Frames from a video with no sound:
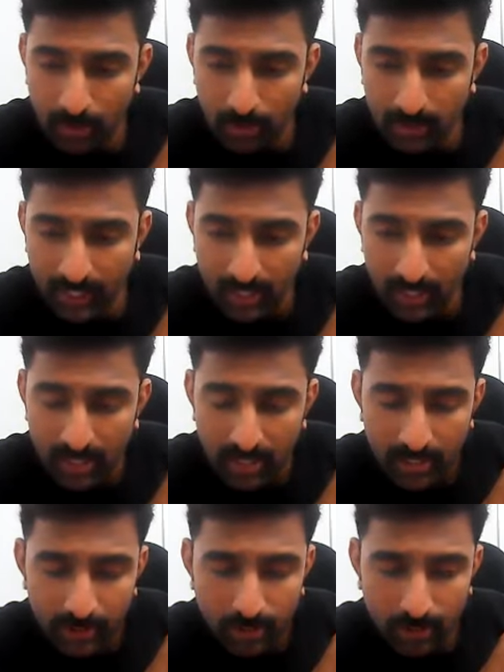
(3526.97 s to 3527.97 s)
Okay,
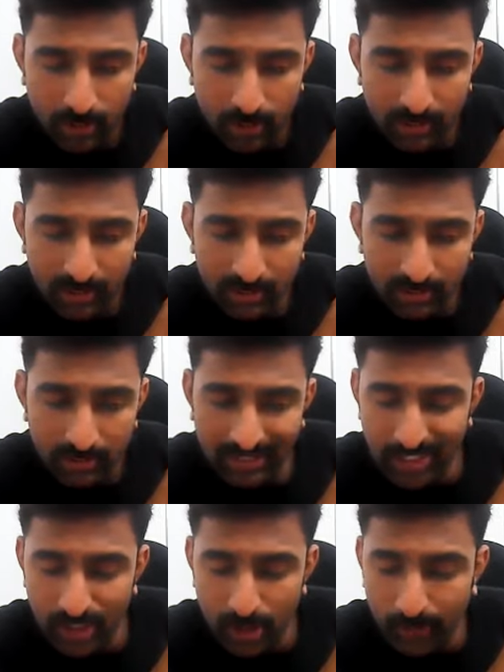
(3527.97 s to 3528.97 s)
so
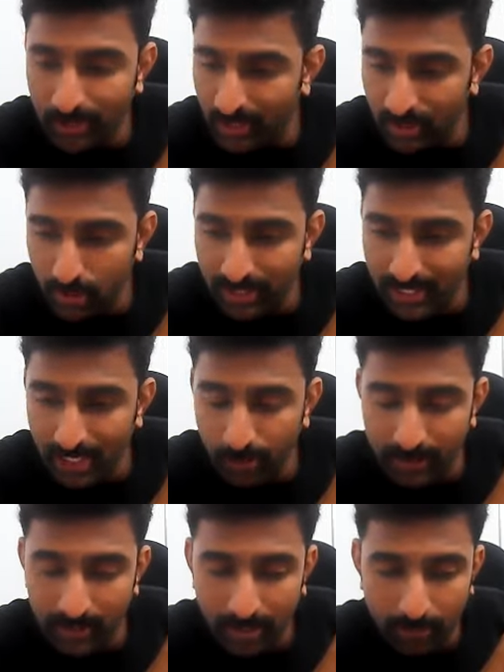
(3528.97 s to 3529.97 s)
the situations to
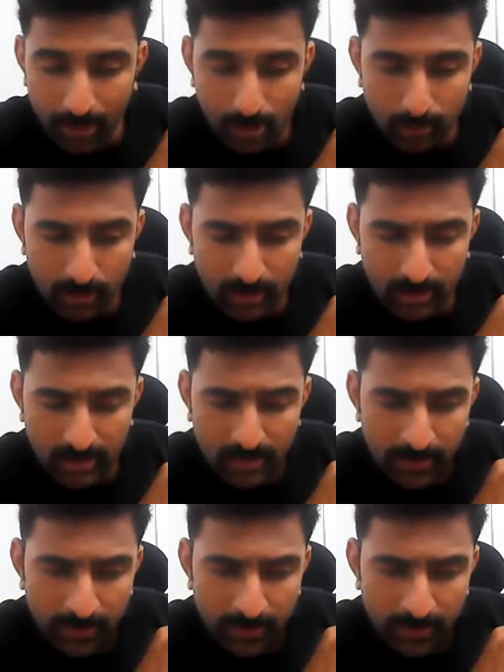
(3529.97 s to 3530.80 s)
deal with the menopause,